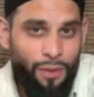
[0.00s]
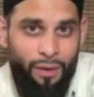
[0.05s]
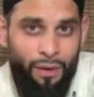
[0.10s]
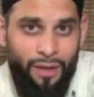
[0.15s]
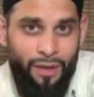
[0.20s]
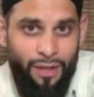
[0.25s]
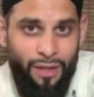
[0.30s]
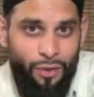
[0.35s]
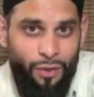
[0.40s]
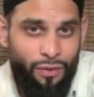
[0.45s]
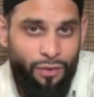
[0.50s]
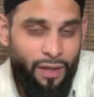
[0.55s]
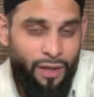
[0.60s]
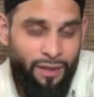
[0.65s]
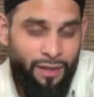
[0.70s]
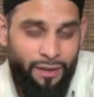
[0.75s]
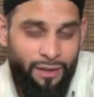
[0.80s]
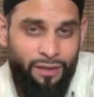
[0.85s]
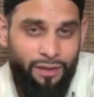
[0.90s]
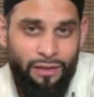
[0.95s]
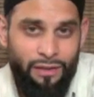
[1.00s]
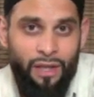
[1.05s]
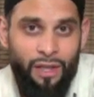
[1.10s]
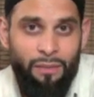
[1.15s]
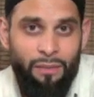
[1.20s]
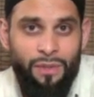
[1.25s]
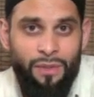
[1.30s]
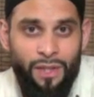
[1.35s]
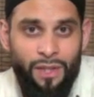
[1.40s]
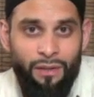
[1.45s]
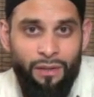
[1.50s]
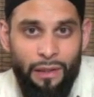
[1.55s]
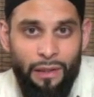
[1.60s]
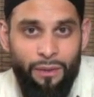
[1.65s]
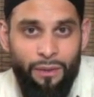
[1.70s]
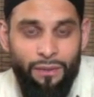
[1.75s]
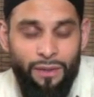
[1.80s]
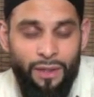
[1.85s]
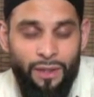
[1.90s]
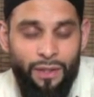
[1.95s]
you already know that, and there's a lot of material
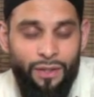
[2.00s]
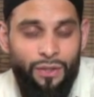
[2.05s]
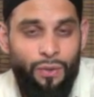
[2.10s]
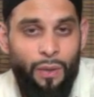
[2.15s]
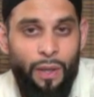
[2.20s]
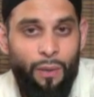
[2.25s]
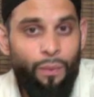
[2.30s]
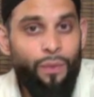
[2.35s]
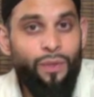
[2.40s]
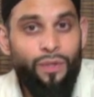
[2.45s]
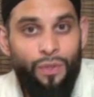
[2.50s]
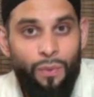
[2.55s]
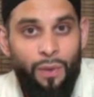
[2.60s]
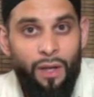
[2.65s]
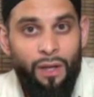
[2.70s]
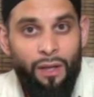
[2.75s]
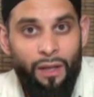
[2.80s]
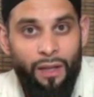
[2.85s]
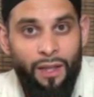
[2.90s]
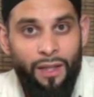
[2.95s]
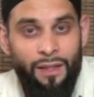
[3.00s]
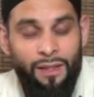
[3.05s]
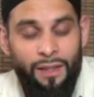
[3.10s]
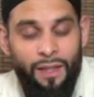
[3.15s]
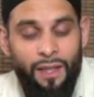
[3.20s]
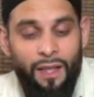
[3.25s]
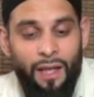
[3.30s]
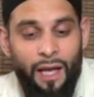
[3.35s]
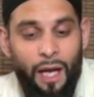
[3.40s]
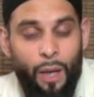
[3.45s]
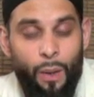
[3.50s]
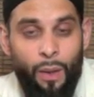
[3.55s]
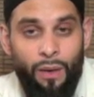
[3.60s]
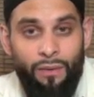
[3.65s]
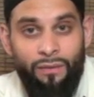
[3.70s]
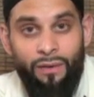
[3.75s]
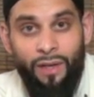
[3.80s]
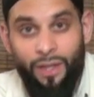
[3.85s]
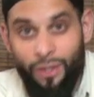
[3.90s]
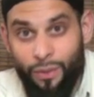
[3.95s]
out there, so I won't dwell on it.
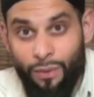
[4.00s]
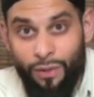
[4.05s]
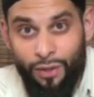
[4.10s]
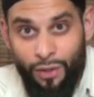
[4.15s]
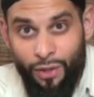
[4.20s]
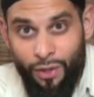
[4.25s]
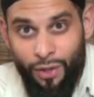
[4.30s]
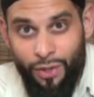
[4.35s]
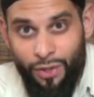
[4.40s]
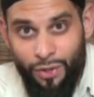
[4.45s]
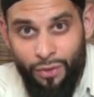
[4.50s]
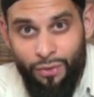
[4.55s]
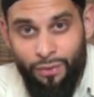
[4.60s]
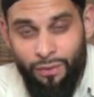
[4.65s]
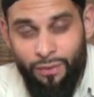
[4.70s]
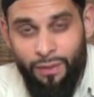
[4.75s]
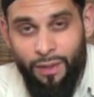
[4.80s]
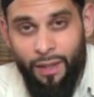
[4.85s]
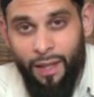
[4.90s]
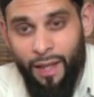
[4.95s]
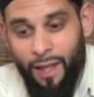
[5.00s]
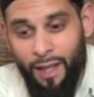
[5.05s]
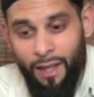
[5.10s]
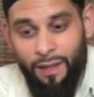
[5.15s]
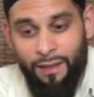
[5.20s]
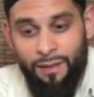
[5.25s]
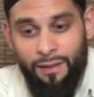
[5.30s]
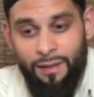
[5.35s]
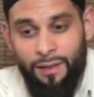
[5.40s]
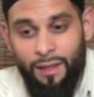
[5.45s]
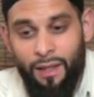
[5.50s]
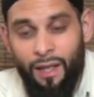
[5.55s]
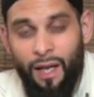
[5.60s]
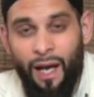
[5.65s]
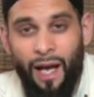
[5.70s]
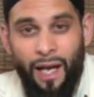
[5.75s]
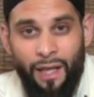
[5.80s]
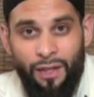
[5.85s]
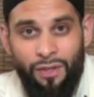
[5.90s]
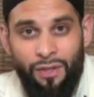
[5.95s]
However, I do encourage you, and
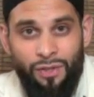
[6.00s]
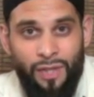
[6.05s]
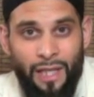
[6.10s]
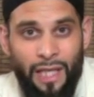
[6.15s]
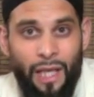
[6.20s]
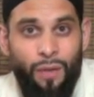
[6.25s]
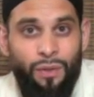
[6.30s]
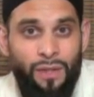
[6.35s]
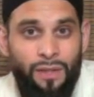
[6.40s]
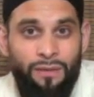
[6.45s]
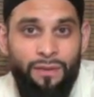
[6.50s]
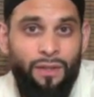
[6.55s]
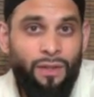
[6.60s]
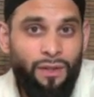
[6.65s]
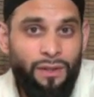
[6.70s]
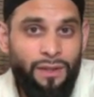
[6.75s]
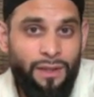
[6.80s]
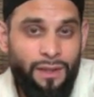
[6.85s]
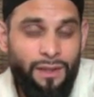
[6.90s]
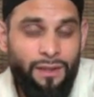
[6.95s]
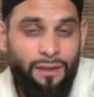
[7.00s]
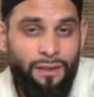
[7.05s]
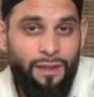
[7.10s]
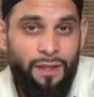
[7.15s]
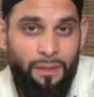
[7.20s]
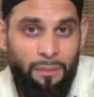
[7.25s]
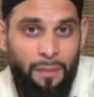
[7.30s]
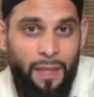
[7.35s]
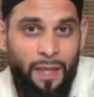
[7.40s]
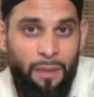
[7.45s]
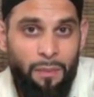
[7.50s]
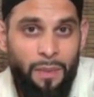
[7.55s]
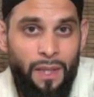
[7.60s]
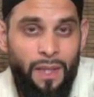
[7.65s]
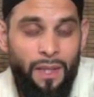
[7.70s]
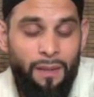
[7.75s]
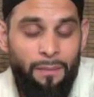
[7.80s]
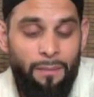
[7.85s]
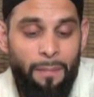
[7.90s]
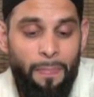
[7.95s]
I understand how difficult it may
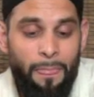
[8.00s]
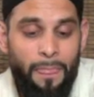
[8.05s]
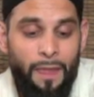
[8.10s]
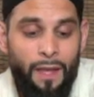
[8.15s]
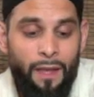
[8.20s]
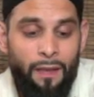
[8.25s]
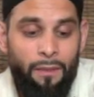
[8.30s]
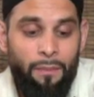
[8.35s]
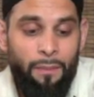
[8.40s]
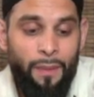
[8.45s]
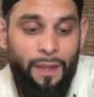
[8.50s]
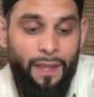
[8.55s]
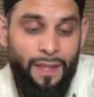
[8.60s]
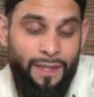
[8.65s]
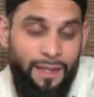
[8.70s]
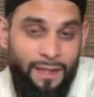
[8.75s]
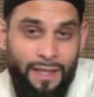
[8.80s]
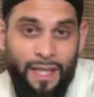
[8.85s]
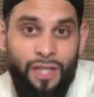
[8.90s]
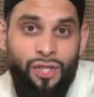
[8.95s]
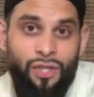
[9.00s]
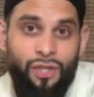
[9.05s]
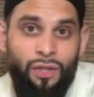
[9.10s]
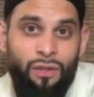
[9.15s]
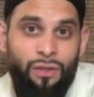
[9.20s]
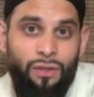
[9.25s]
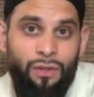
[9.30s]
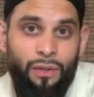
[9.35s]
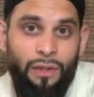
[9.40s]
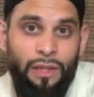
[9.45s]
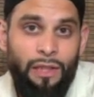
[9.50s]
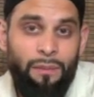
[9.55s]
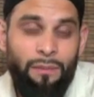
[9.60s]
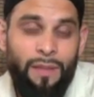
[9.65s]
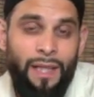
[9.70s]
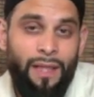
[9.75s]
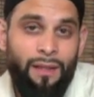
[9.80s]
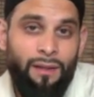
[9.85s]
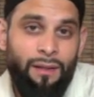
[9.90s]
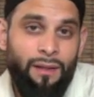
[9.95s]
be. But it's essential to
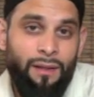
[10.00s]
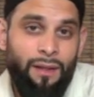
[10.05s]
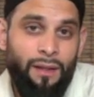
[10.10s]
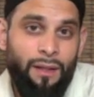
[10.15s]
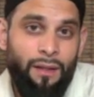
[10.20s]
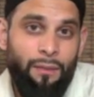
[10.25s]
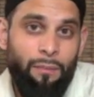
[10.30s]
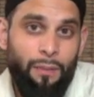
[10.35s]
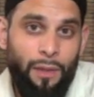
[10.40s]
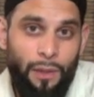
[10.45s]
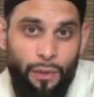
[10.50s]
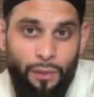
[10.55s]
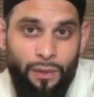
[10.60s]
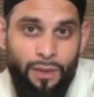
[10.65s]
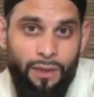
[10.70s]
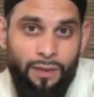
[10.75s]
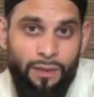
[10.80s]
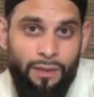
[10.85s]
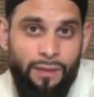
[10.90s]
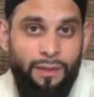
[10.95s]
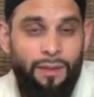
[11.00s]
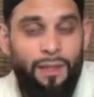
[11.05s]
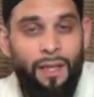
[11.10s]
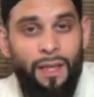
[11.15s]
eliminate pollutants